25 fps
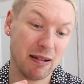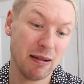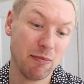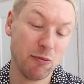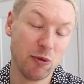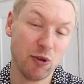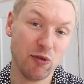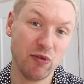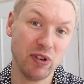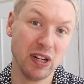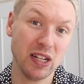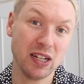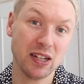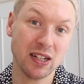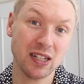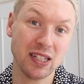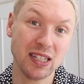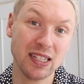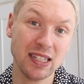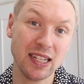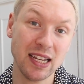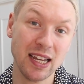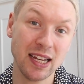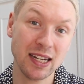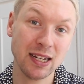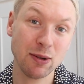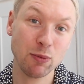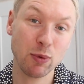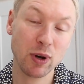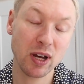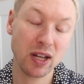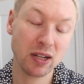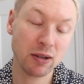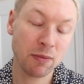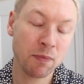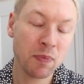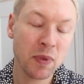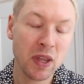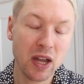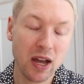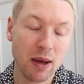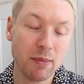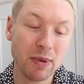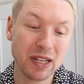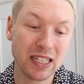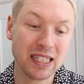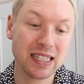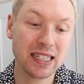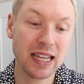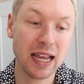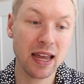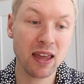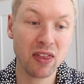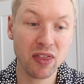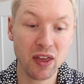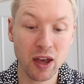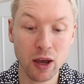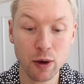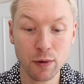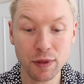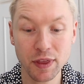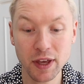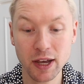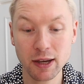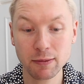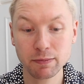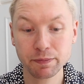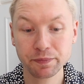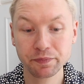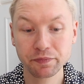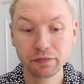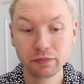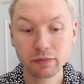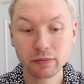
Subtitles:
I'm not really going to see anyone. I must say though that